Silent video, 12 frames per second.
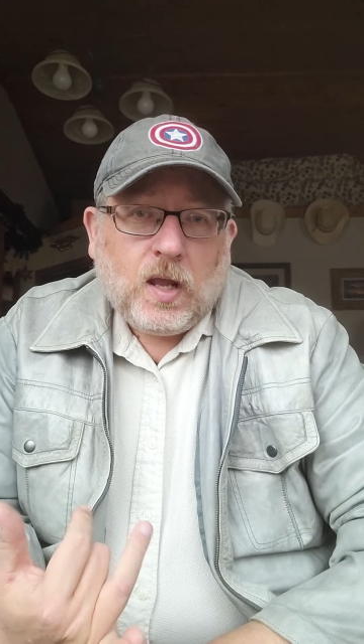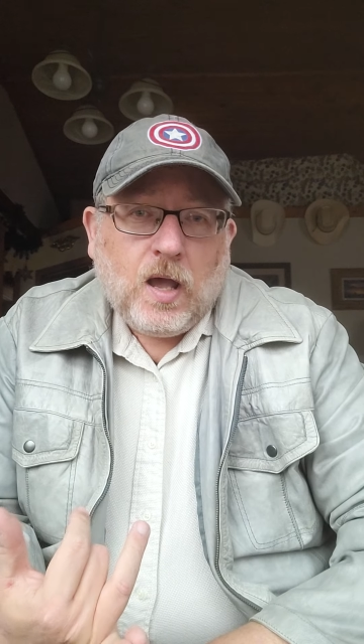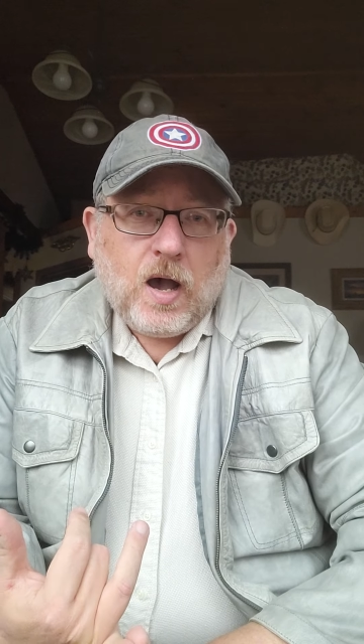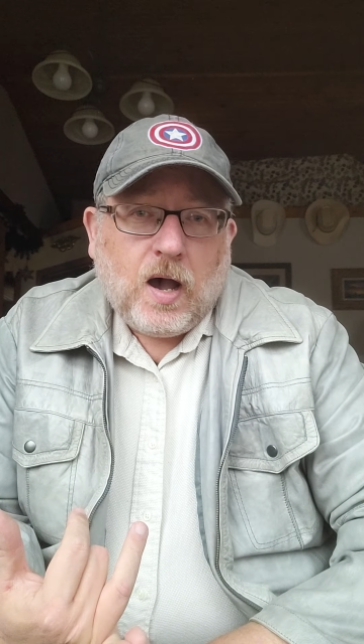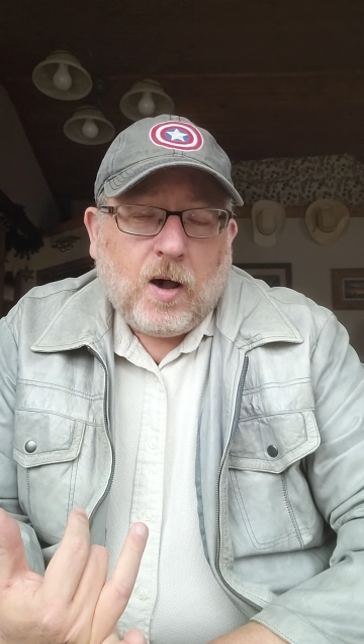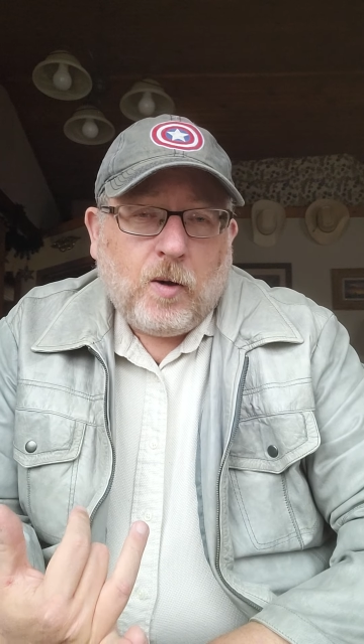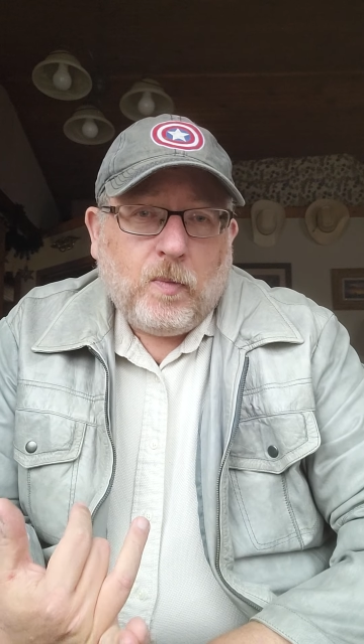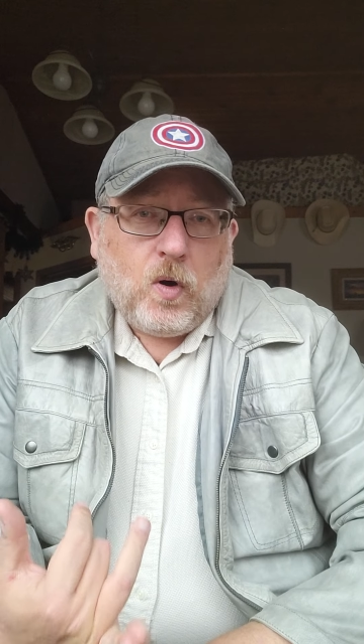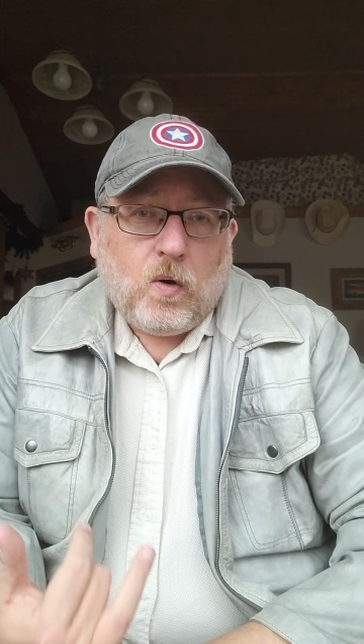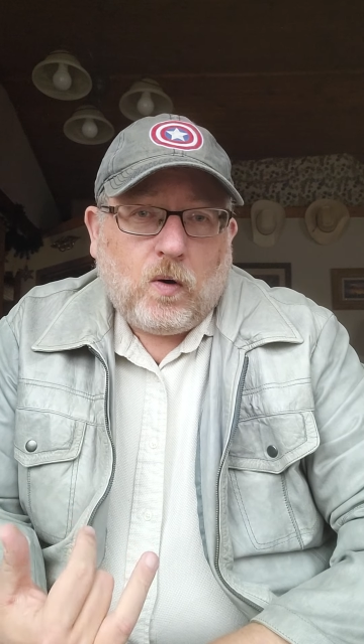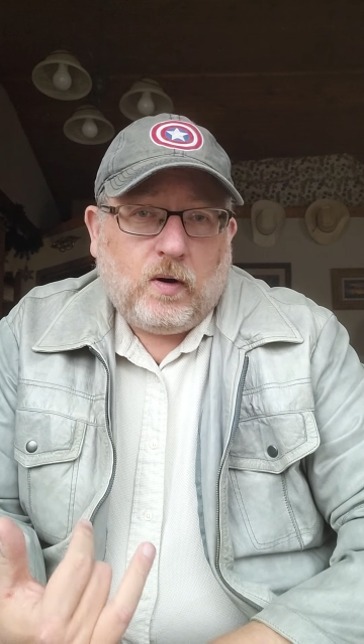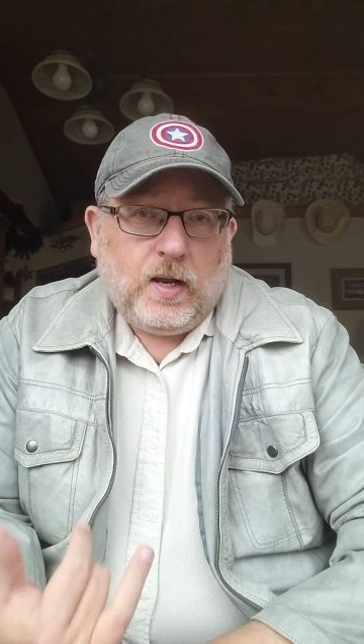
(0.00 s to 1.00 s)

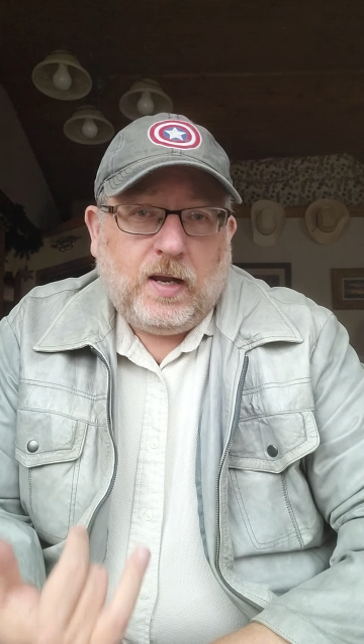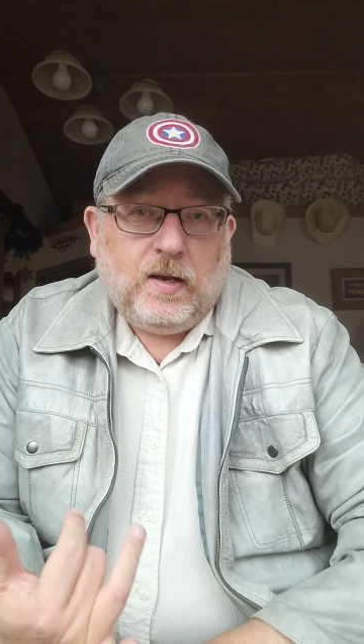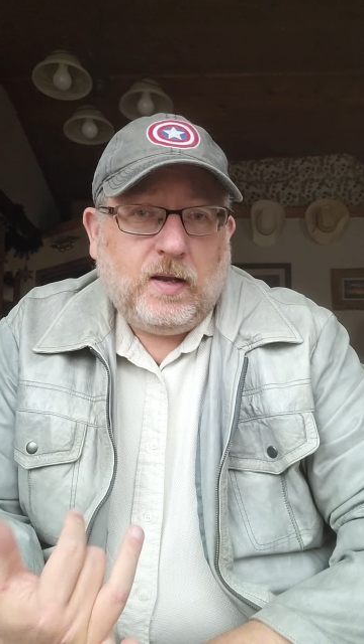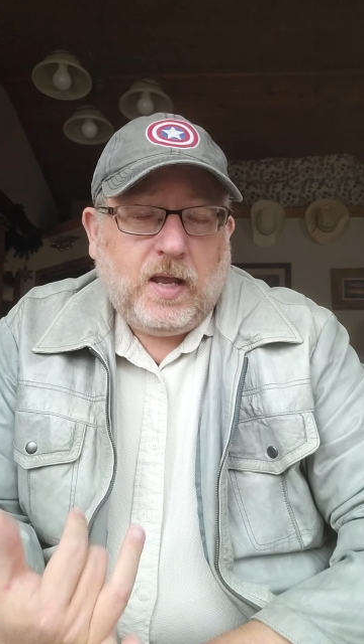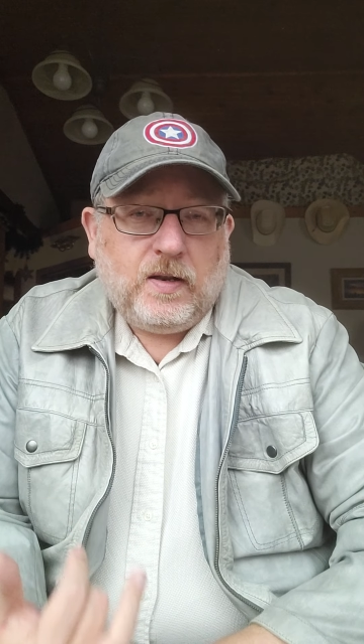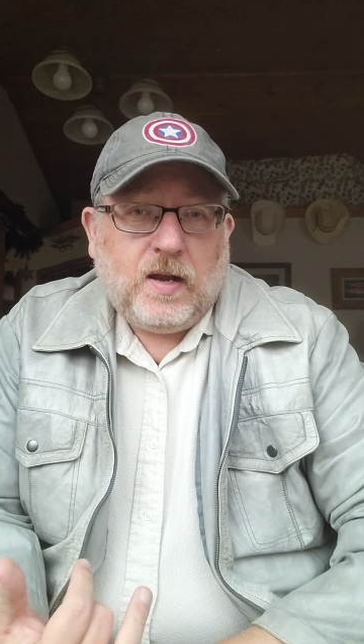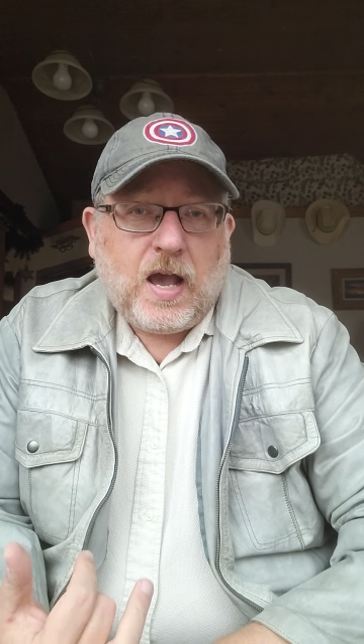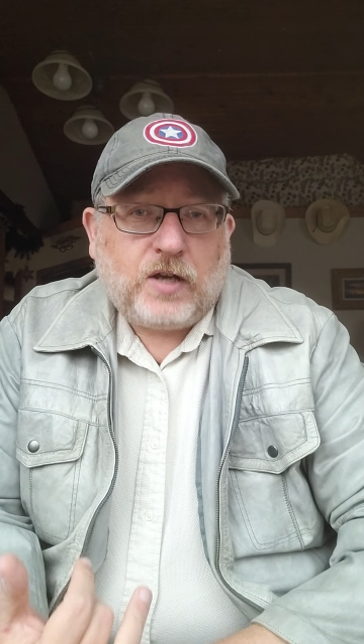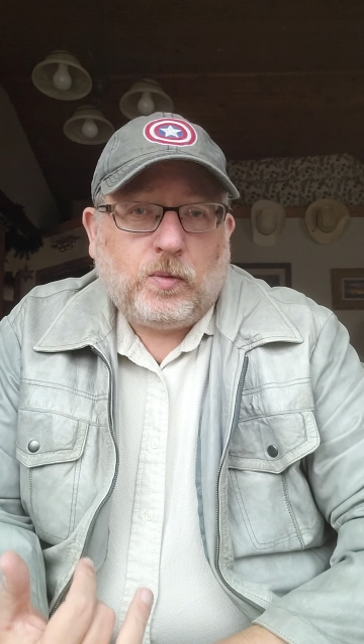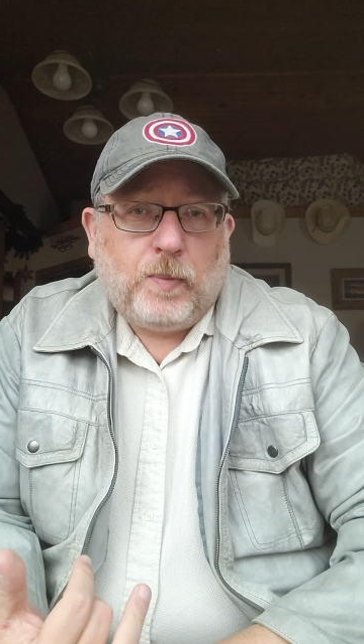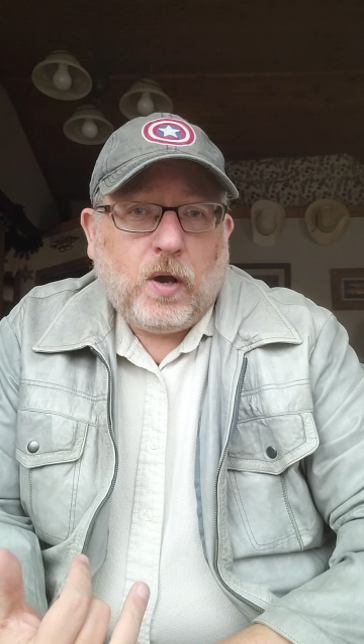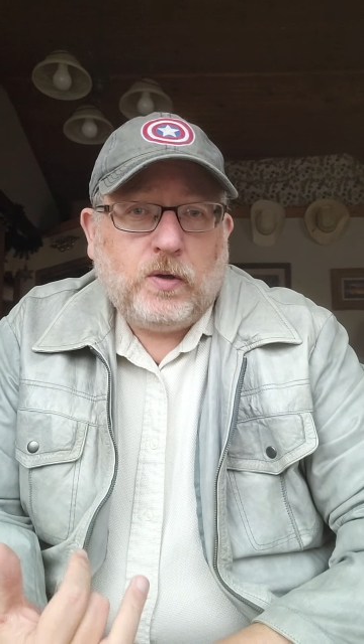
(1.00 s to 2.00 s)
or in an
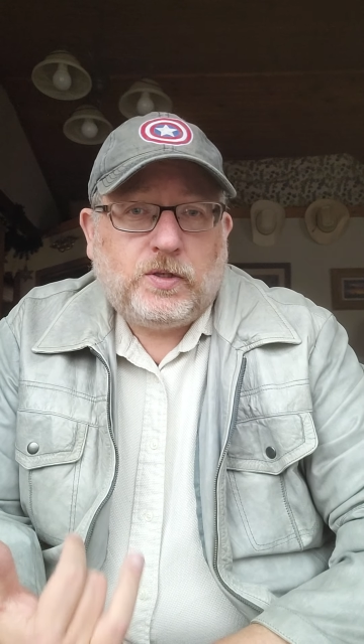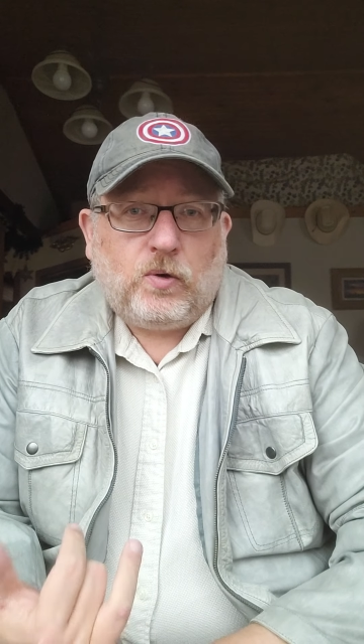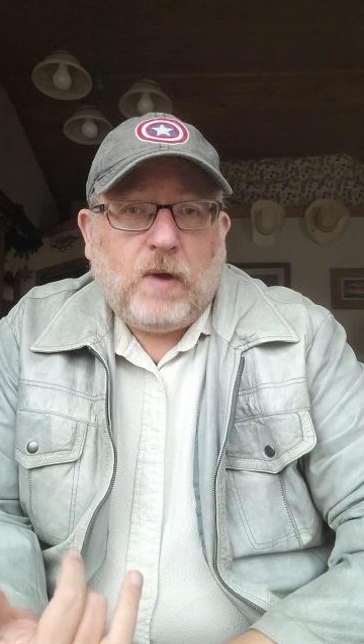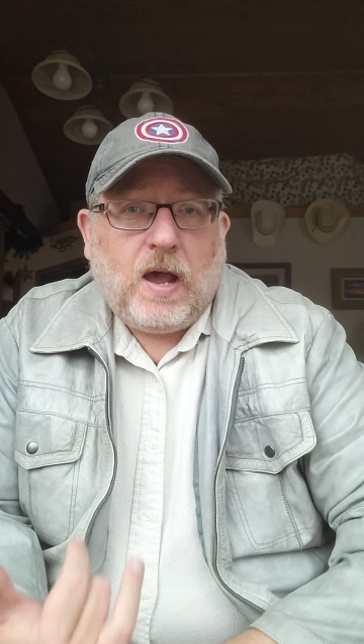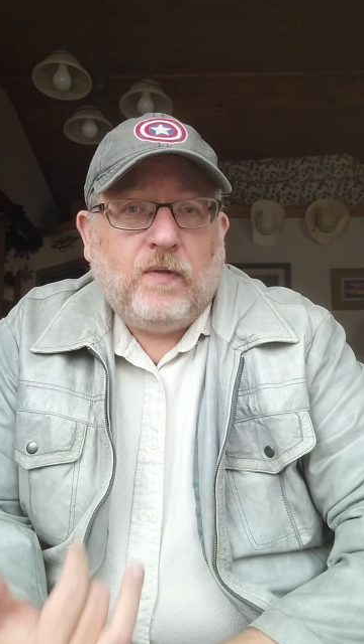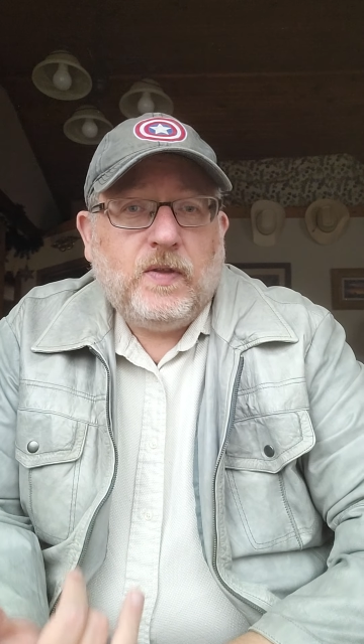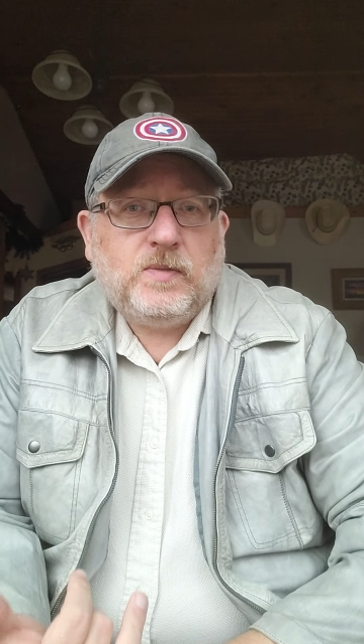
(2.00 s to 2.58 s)
actual post around